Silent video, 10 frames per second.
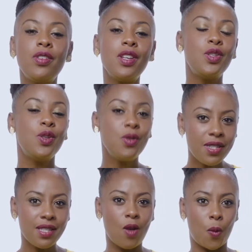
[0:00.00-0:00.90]
can use
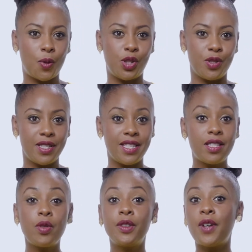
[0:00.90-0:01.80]
this opportunity
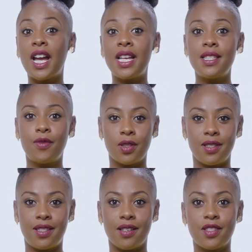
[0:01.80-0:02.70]
to advise
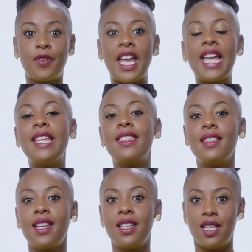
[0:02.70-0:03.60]
volunteers of anything
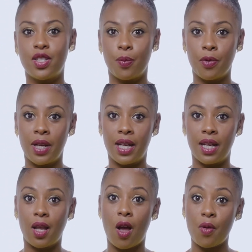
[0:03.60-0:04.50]
they need to bring
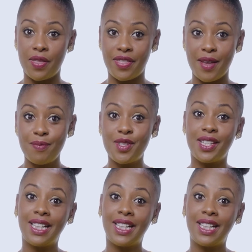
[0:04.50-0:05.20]
along with them to the